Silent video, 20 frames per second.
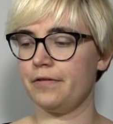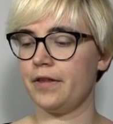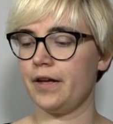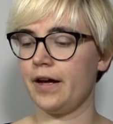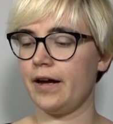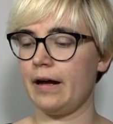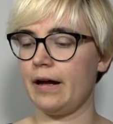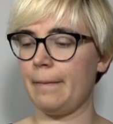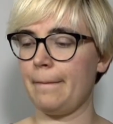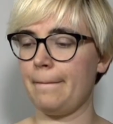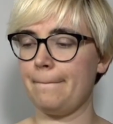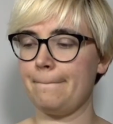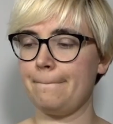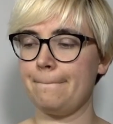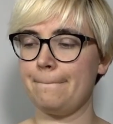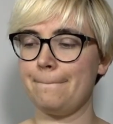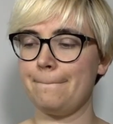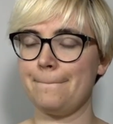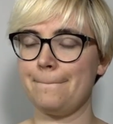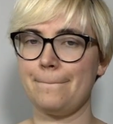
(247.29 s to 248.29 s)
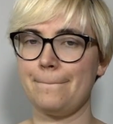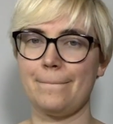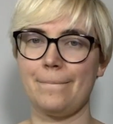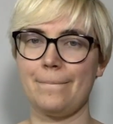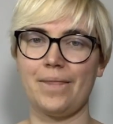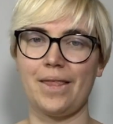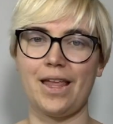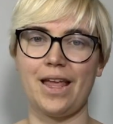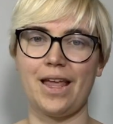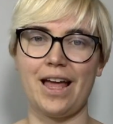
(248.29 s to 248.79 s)
that.
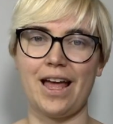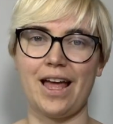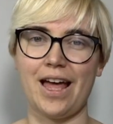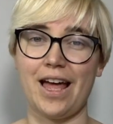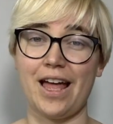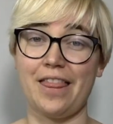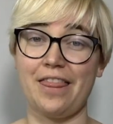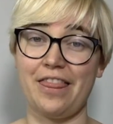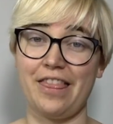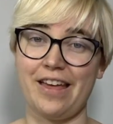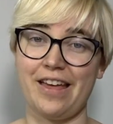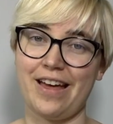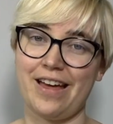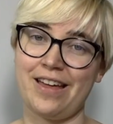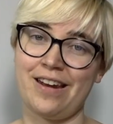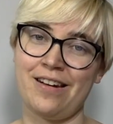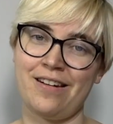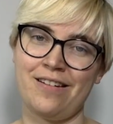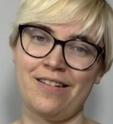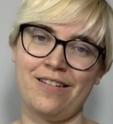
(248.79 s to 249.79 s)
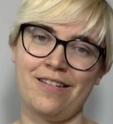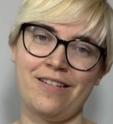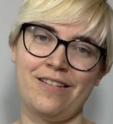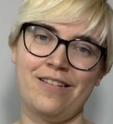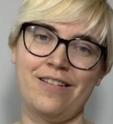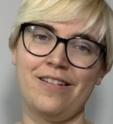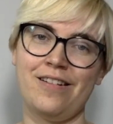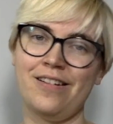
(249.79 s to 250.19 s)
And then